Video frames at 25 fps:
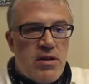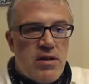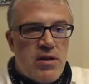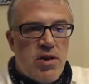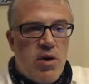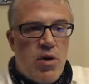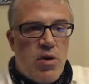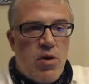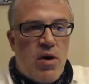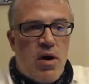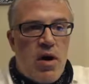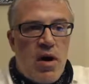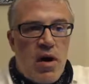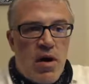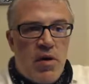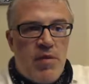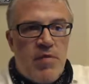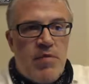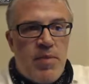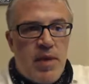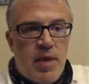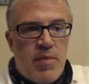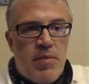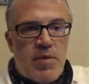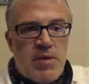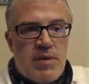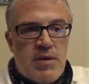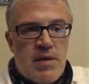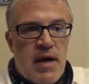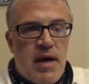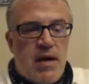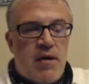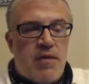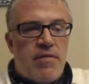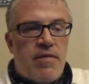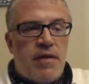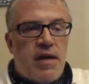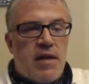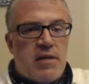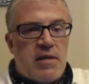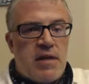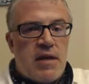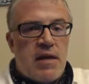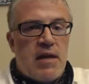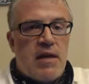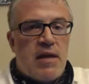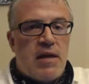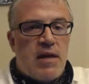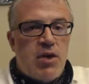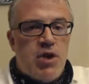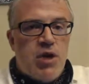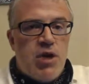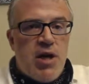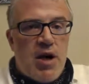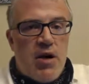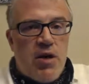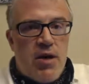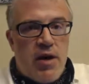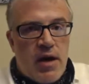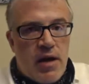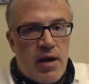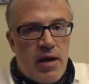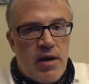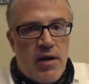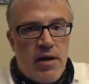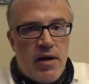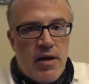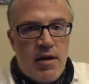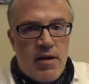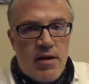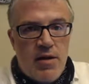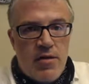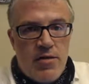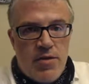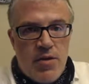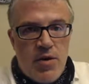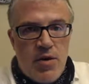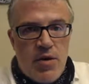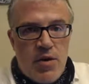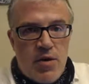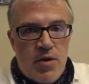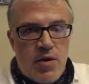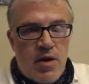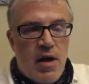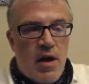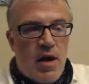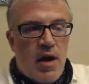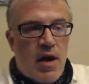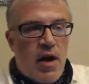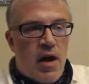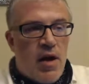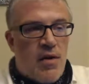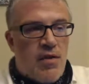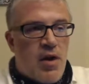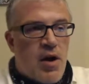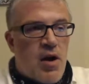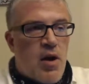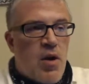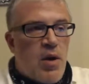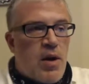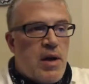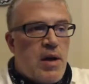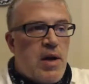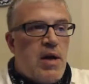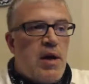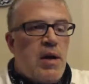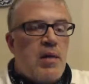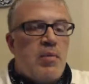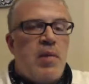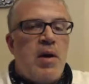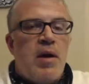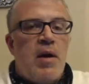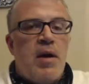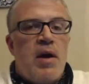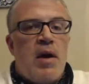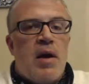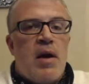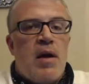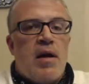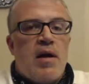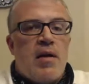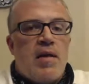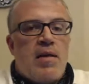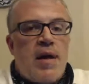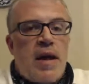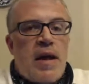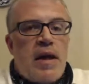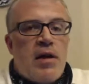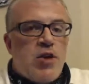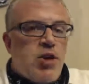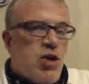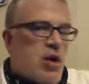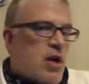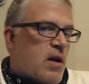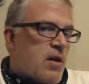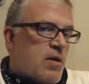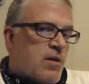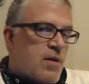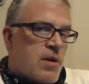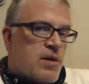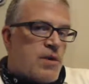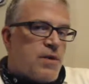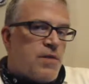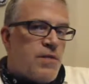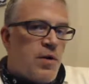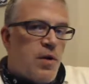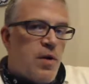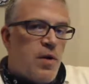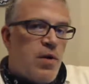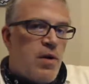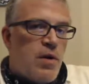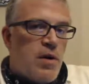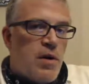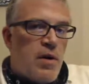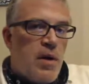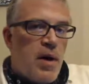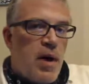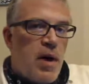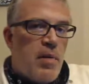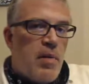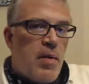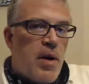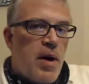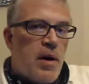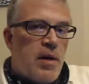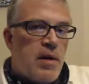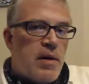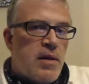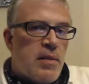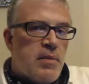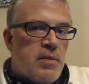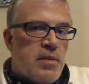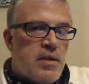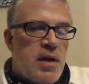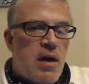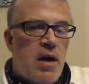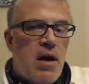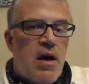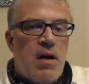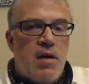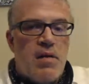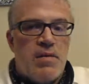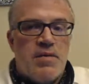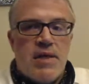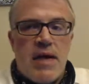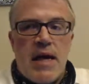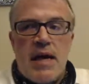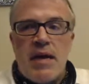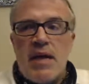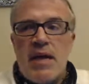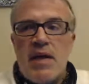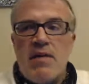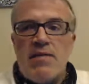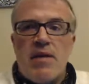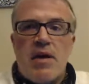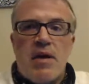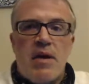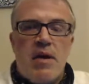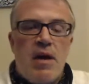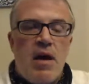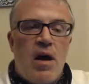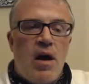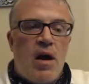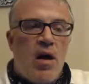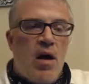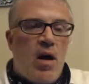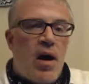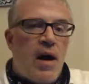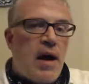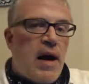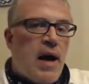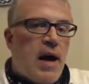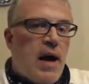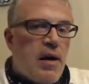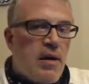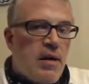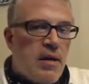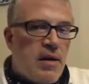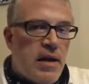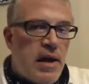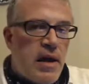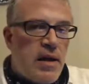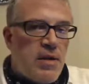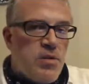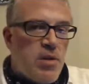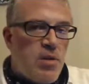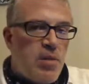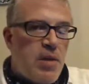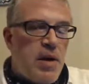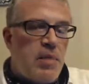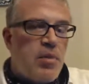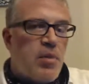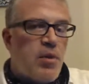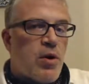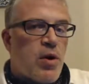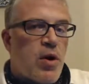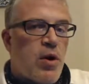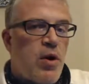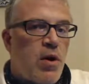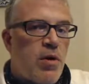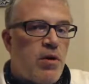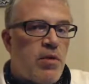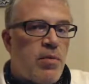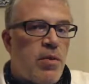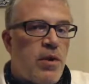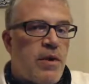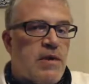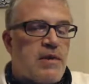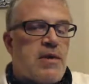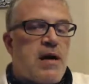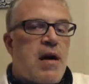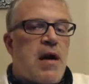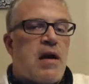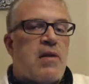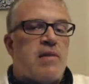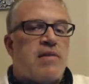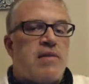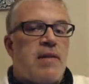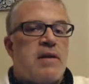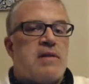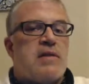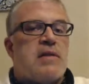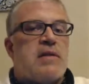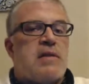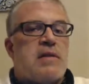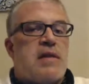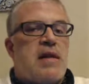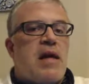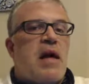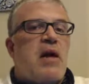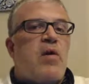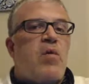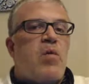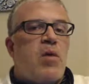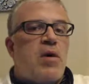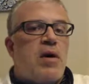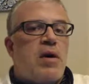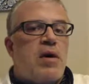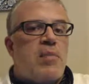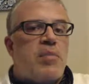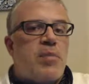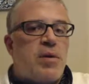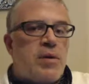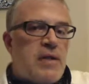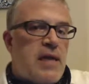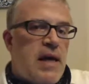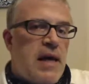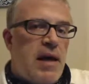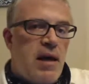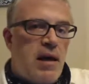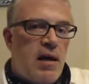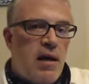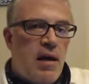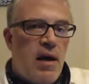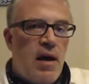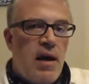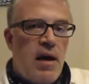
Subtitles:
the Torah of people sacrificing and then sharing the food. The Kohanim, they shared this food among themselves, and even on holidays when people are called to bring sacrifices, they would partake